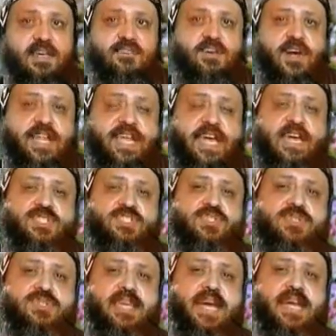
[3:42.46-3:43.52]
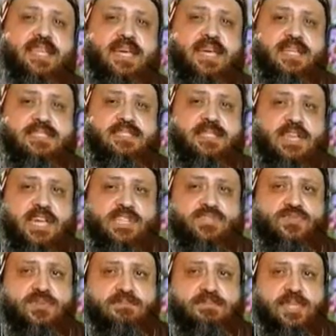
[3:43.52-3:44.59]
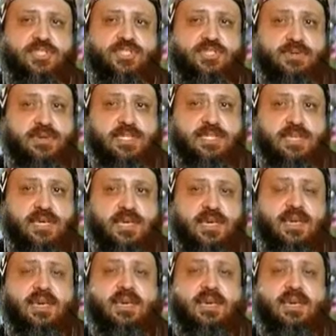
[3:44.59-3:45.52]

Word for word: Financial and intellectual maturity